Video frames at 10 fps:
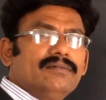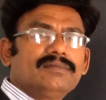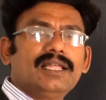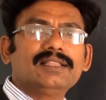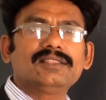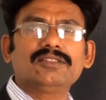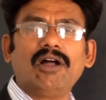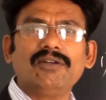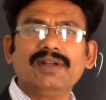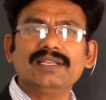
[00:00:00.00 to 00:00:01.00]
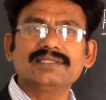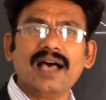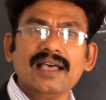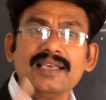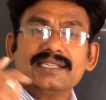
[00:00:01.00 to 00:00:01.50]
The third one is
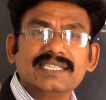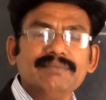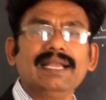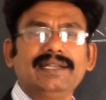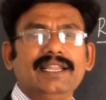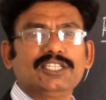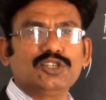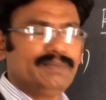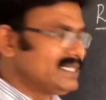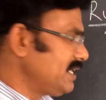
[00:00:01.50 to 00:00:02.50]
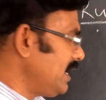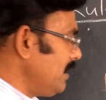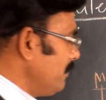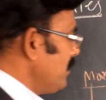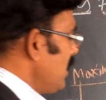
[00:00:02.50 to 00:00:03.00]
the symmetry should be same.